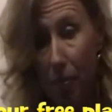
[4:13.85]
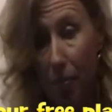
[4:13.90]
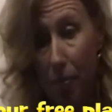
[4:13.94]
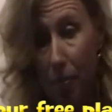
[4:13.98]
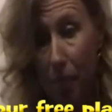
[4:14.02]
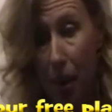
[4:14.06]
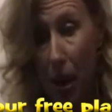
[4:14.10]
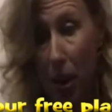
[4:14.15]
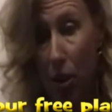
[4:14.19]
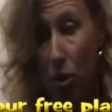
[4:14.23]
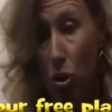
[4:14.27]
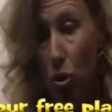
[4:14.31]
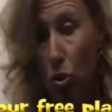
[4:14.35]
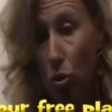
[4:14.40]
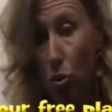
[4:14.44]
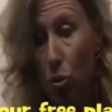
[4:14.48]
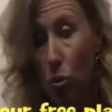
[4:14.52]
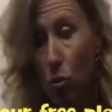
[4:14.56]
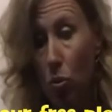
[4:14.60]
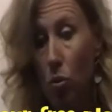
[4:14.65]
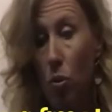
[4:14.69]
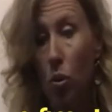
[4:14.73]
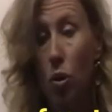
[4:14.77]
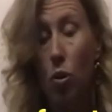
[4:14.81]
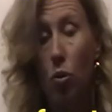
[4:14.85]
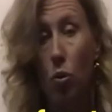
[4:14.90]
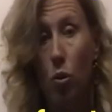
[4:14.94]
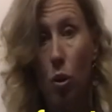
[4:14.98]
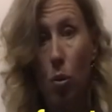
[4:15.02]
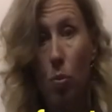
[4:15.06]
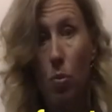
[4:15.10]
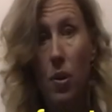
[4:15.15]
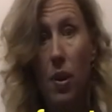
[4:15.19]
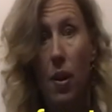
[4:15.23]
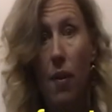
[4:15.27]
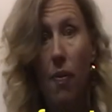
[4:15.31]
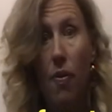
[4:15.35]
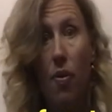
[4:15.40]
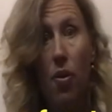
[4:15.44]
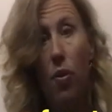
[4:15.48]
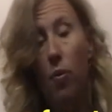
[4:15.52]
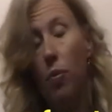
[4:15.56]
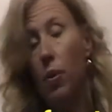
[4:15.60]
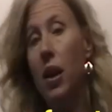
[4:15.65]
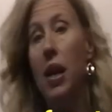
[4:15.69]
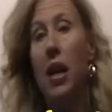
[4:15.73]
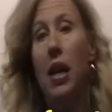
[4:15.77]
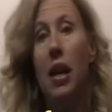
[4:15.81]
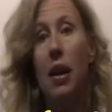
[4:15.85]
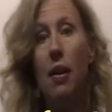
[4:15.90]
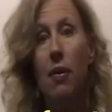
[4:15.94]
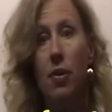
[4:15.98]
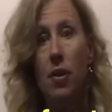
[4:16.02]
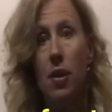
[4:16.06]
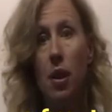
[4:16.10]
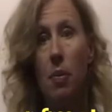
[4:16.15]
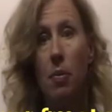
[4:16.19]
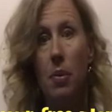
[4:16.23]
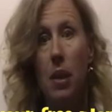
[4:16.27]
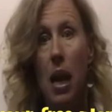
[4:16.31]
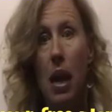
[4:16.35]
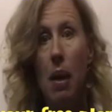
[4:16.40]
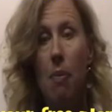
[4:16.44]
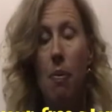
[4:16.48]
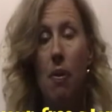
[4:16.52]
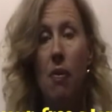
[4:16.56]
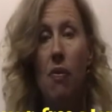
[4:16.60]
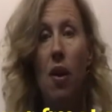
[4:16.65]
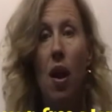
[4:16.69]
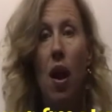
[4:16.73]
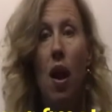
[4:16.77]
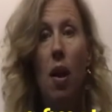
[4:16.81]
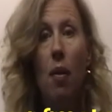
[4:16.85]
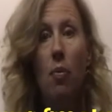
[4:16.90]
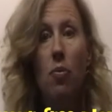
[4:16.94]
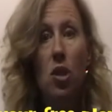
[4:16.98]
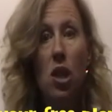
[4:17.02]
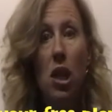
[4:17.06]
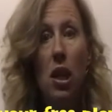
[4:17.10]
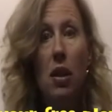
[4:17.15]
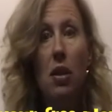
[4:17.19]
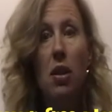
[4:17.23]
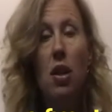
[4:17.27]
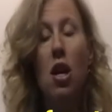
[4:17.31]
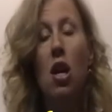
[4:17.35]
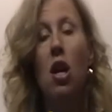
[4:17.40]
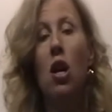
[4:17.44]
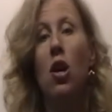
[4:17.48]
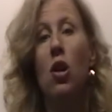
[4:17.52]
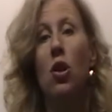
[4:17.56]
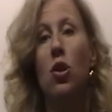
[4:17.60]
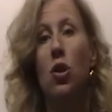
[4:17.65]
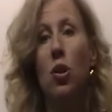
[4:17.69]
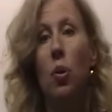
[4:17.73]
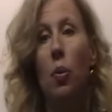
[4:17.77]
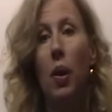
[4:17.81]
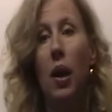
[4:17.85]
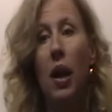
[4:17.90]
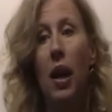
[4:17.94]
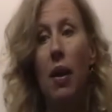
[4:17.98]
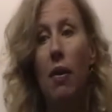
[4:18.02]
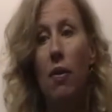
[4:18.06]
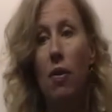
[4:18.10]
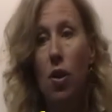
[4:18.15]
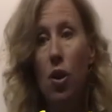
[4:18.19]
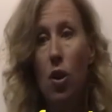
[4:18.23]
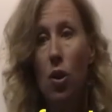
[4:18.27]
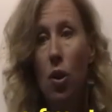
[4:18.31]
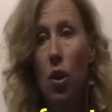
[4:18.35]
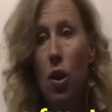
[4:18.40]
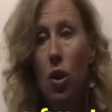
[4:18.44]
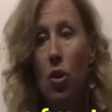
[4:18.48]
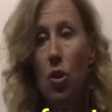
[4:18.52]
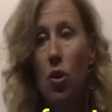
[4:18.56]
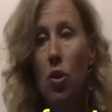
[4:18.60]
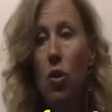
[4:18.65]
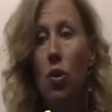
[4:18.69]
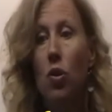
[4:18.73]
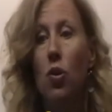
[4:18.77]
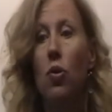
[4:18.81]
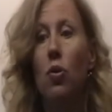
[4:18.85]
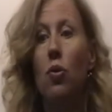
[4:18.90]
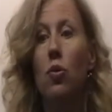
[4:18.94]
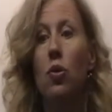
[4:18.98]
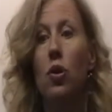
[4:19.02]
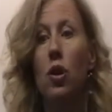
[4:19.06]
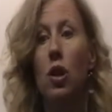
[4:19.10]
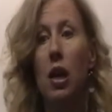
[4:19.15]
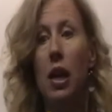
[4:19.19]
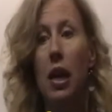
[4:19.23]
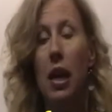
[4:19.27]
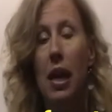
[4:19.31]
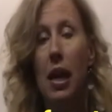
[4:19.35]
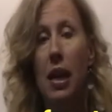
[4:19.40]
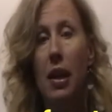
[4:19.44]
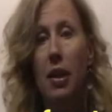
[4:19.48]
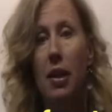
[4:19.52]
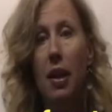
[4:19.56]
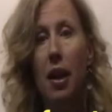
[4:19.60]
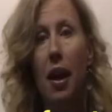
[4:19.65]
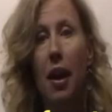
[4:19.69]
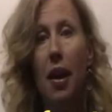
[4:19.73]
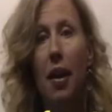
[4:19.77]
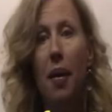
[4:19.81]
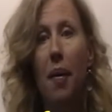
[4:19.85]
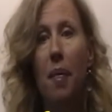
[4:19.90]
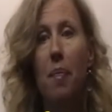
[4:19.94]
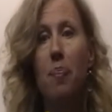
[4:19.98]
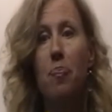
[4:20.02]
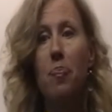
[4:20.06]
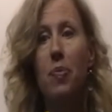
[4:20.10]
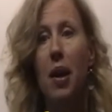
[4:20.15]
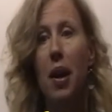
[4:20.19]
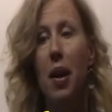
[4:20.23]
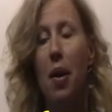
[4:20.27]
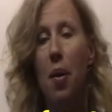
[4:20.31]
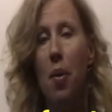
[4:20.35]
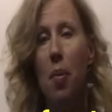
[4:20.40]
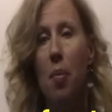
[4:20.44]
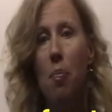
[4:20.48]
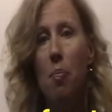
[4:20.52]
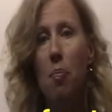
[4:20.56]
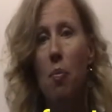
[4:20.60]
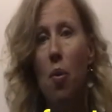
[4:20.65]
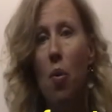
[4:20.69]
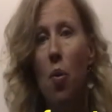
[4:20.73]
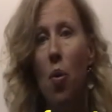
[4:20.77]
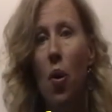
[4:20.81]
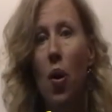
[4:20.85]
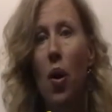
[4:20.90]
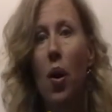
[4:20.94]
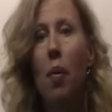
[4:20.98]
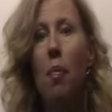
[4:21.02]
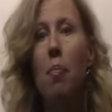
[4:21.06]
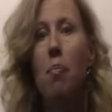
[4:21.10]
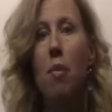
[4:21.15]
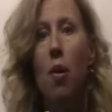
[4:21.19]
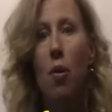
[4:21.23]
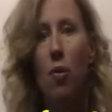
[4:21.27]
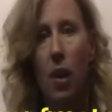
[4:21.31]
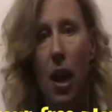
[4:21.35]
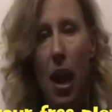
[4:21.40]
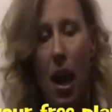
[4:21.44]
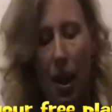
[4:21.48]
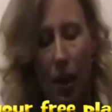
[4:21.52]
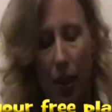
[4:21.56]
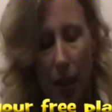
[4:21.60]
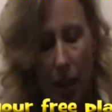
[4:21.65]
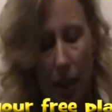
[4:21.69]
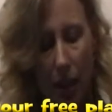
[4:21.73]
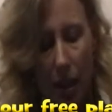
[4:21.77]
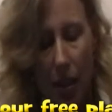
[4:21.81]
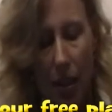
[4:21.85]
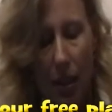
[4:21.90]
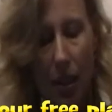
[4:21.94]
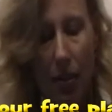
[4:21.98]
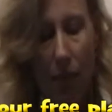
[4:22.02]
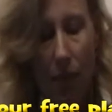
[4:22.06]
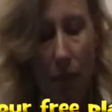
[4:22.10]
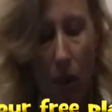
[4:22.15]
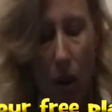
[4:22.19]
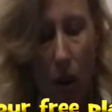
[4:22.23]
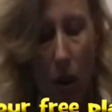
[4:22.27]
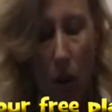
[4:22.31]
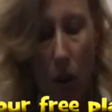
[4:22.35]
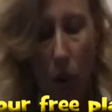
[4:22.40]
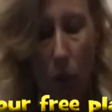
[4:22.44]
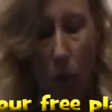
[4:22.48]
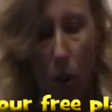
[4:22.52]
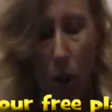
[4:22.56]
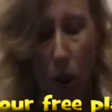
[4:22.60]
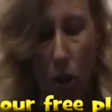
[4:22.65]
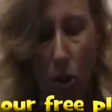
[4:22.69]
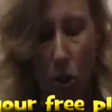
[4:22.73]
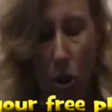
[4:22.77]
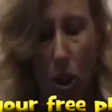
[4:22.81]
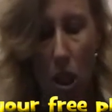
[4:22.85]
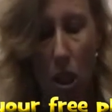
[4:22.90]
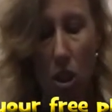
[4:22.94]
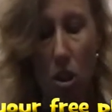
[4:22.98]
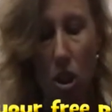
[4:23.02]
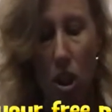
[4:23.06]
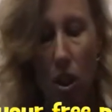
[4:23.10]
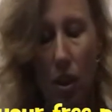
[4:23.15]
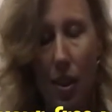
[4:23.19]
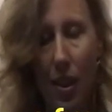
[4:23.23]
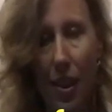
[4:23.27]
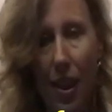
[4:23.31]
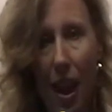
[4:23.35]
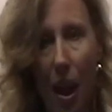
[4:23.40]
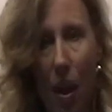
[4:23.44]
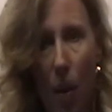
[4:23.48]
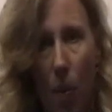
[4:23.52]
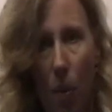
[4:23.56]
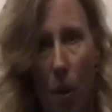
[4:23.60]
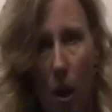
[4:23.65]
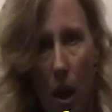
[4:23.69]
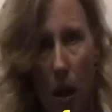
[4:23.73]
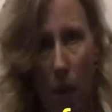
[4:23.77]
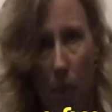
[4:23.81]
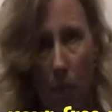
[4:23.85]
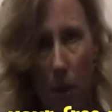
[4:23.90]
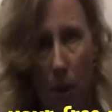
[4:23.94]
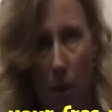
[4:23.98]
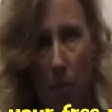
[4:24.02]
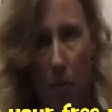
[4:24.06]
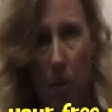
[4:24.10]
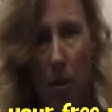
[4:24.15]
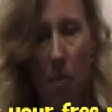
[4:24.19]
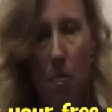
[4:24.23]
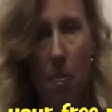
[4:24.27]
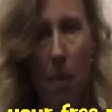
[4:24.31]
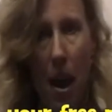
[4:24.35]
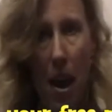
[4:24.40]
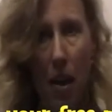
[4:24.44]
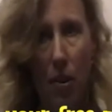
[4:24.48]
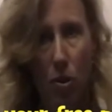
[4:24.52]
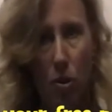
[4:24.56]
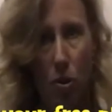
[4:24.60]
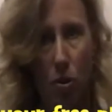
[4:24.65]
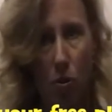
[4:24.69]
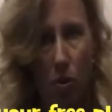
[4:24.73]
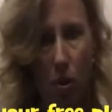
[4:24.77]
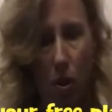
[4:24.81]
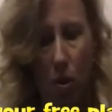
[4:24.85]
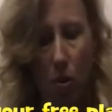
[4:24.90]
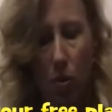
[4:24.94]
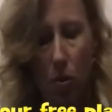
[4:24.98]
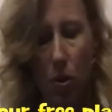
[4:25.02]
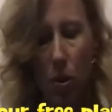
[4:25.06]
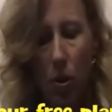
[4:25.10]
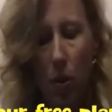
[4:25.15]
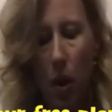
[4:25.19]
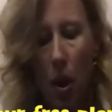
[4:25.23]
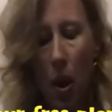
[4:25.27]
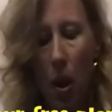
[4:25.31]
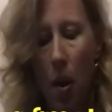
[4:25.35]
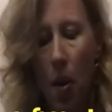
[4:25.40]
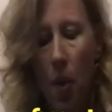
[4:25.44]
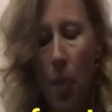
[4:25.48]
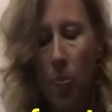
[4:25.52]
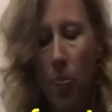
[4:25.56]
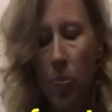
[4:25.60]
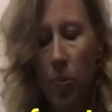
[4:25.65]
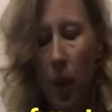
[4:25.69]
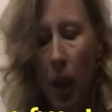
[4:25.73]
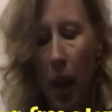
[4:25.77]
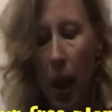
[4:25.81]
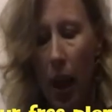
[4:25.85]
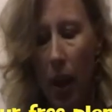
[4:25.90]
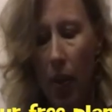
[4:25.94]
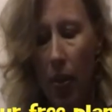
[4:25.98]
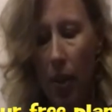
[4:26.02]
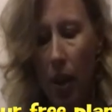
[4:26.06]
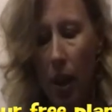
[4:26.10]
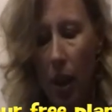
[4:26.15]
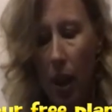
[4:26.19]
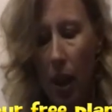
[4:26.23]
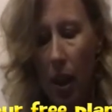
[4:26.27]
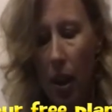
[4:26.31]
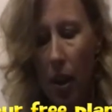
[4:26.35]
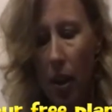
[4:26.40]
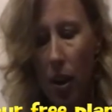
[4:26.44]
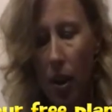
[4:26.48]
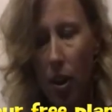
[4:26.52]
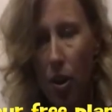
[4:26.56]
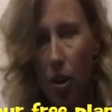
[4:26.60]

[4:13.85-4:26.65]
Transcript: make 2 groups of 3 of some type of object. So whatever you can do to get more modalities involved when you're teaching, that will help them to master those. And then,